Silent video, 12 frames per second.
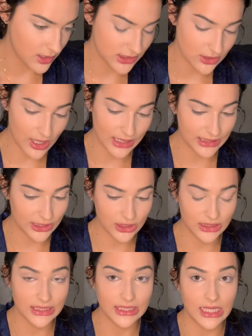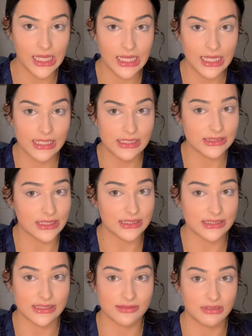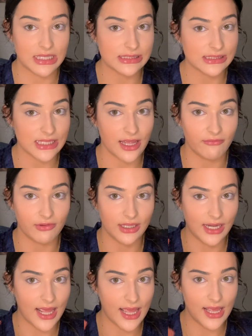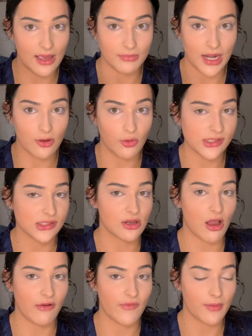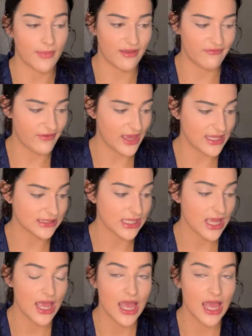So I literally, since this is every day, I'm not going to carve out my face.